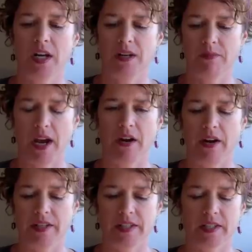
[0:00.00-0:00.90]
in
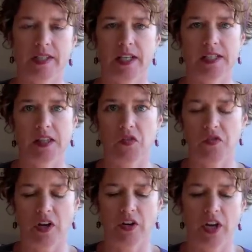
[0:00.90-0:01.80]
Paris. It says on the
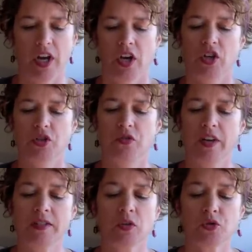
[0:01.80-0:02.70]
front, Je
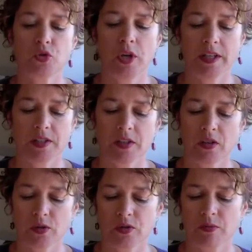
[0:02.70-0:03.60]
vais dans tous les
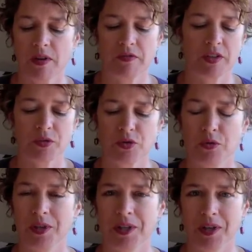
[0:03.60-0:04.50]
sens, ma
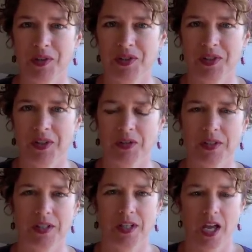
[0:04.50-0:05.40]
vertu est
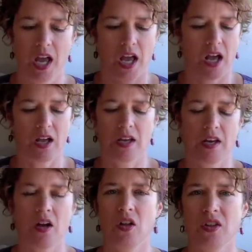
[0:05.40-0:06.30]
constante in
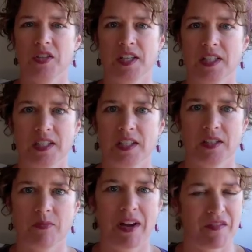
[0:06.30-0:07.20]
all the senses
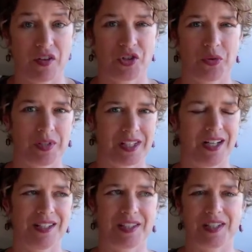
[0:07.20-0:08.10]
my virtue is
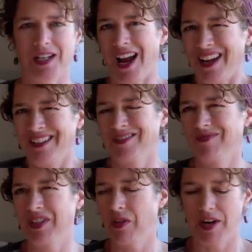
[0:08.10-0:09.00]
constant. I
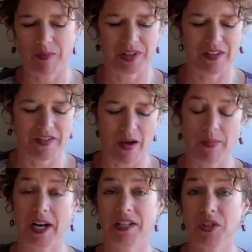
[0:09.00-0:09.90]
don't know that I believe that,
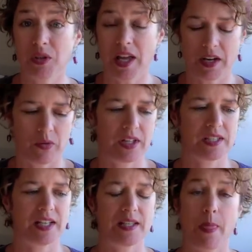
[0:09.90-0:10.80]
but I do like what it
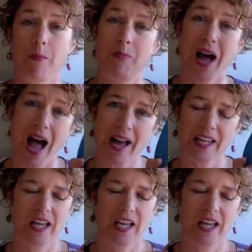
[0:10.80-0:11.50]
says on the back.